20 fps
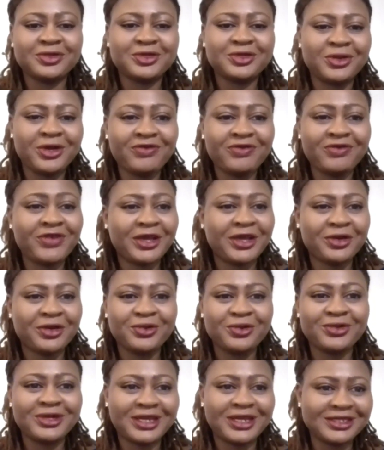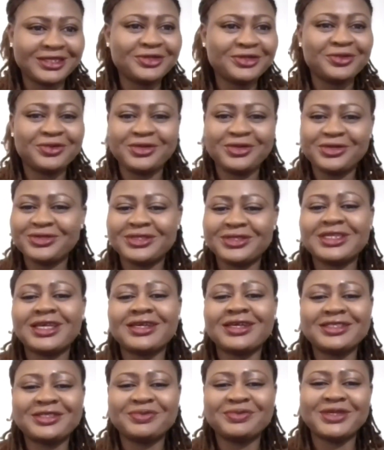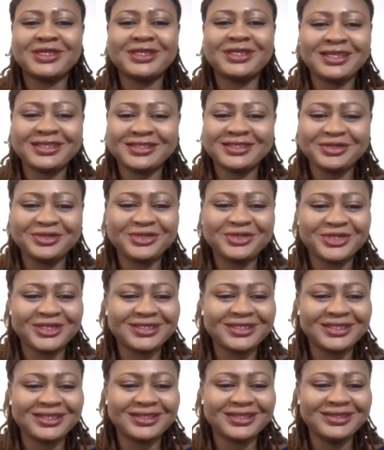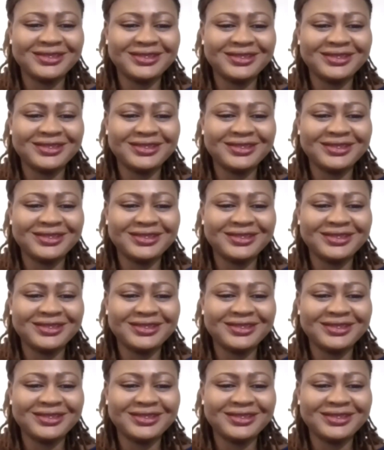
So wherever I go, they're still going to tax me. That's interesting.